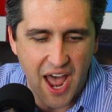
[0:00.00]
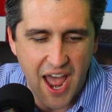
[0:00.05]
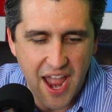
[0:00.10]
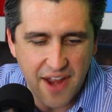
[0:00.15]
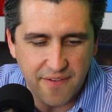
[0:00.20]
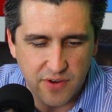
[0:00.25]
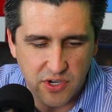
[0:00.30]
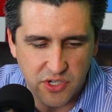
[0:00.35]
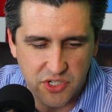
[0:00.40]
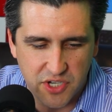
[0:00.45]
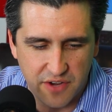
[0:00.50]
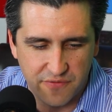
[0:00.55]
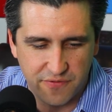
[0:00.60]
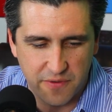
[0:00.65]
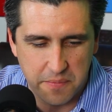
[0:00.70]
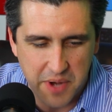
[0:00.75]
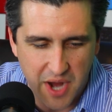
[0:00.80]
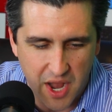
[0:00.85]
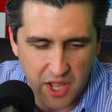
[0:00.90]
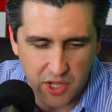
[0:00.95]
Iverson
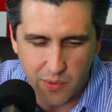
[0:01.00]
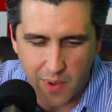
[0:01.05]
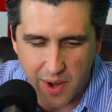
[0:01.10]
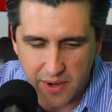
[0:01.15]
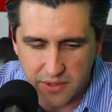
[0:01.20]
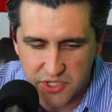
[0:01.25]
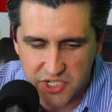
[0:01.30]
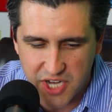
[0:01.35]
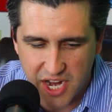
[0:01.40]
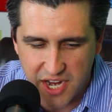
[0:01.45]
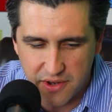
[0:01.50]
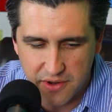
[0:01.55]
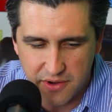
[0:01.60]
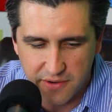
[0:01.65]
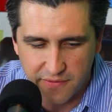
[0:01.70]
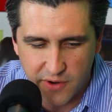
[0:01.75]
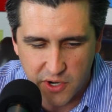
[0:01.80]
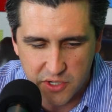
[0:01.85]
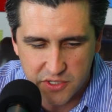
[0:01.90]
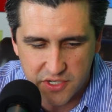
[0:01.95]
from Colorado State
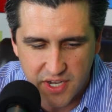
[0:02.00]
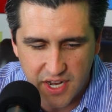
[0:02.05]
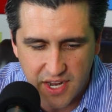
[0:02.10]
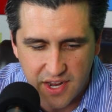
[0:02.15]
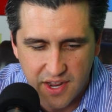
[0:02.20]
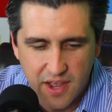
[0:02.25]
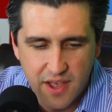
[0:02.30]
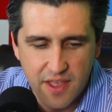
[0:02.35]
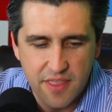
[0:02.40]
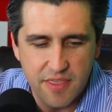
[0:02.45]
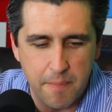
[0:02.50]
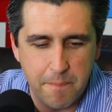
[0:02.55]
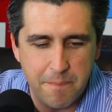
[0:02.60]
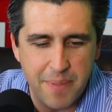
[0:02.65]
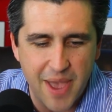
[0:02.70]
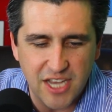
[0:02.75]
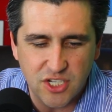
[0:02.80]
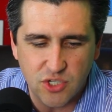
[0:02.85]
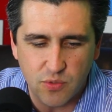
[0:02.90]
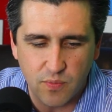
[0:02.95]
University, the
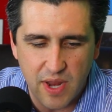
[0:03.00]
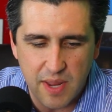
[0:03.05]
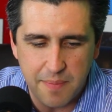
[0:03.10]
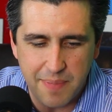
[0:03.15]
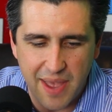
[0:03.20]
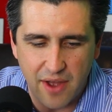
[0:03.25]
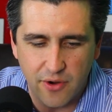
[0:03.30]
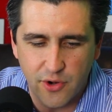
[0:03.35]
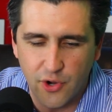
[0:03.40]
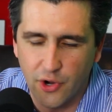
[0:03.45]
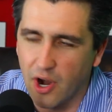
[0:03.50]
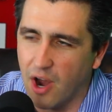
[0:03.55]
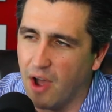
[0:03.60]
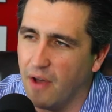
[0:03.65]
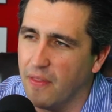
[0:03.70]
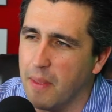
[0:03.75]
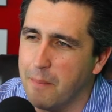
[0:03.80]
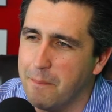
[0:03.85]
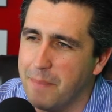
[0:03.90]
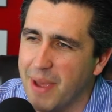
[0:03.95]
best rebounder
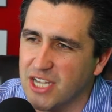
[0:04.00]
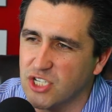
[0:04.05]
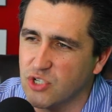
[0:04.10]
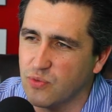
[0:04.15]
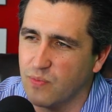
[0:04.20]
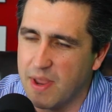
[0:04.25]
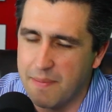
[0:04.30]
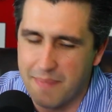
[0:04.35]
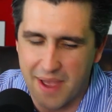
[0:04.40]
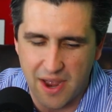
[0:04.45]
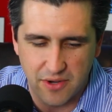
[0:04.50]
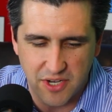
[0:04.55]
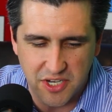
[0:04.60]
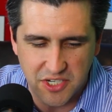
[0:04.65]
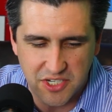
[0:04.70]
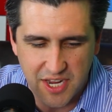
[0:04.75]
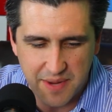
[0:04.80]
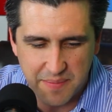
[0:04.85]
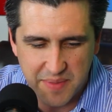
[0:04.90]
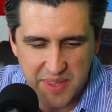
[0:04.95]
on the best
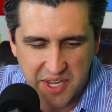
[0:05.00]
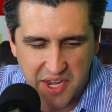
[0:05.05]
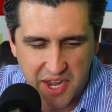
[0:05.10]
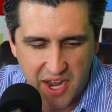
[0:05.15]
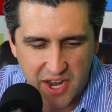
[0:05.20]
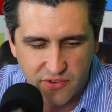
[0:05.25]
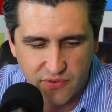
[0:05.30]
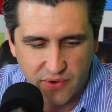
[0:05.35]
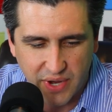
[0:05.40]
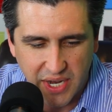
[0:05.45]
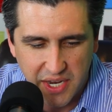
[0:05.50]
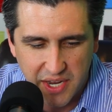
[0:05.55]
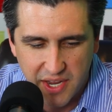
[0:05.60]
rebounding team in the country.